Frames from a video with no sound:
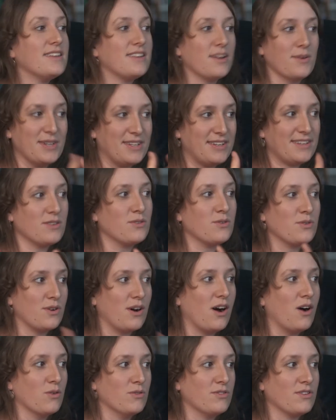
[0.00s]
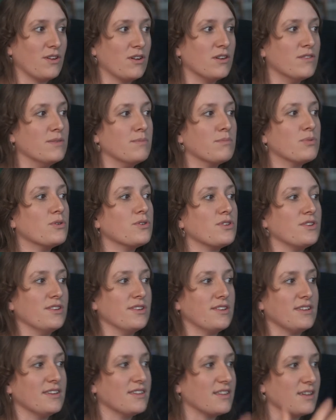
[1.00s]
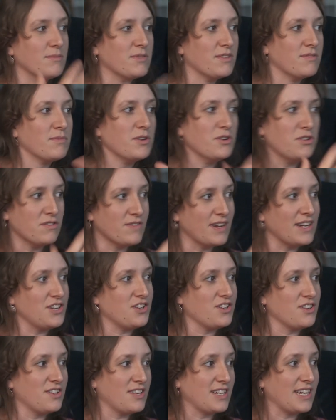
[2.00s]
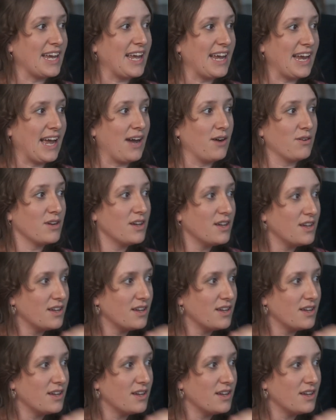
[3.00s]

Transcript: So it still holds a lot of importance in terms of motivation to getting out